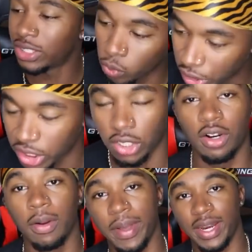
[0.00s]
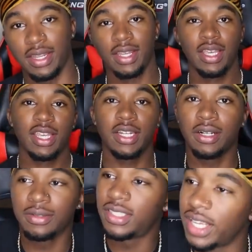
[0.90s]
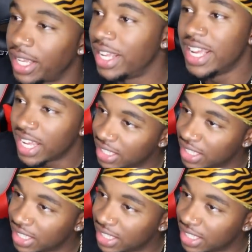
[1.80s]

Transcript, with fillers: Let's really talk about it. You know what I'm saying?